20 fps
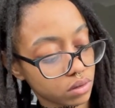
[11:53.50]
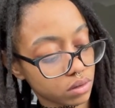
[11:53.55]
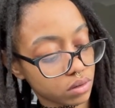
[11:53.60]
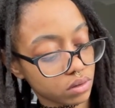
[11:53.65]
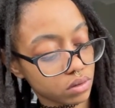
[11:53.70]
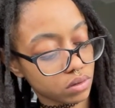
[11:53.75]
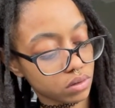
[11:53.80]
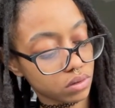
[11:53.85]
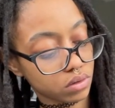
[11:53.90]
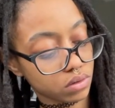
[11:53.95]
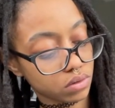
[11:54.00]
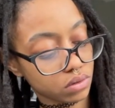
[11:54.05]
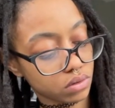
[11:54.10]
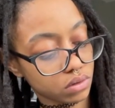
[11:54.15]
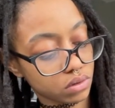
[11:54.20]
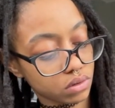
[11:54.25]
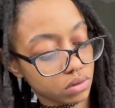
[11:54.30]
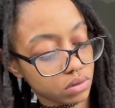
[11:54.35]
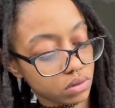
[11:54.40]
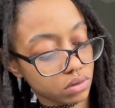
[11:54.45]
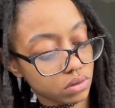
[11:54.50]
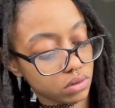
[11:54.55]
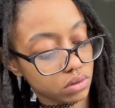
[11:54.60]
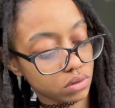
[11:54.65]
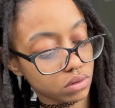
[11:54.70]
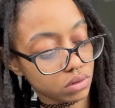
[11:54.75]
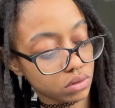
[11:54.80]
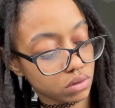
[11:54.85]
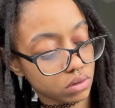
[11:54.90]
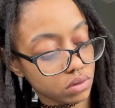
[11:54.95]

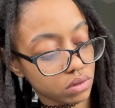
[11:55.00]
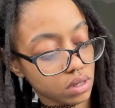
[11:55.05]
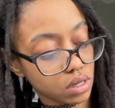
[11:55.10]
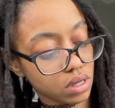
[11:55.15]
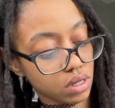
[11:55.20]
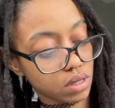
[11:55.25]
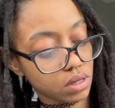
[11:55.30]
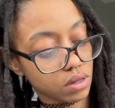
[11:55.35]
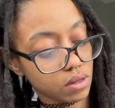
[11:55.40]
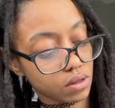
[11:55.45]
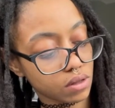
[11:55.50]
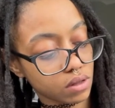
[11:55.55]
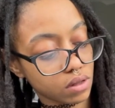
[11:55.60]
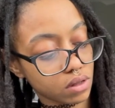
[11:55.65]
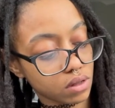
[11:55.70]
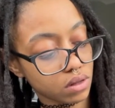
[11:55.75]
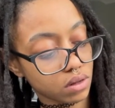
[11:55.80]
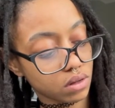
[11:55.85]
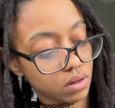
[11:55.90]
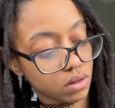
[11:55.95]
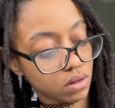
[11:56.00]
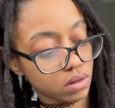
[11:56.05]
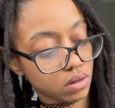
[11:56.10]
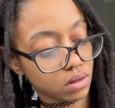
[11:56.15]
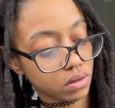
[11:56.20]
Nobody speaks.